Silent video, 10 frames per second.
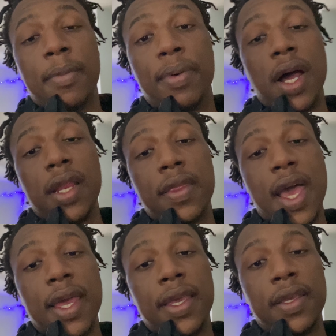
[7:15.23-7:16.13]
But
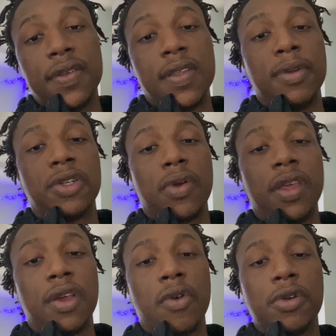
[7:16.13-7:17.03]
that is the majority
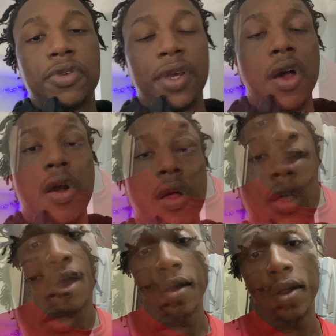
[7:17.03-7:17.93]
of the grocery haul.
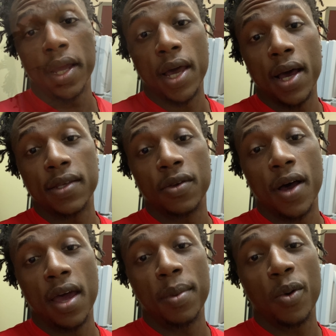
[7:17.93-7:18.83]
All right, guys, so
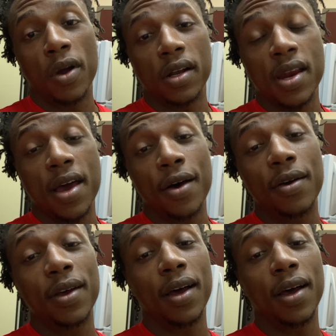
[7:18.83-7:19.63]
I am at work now.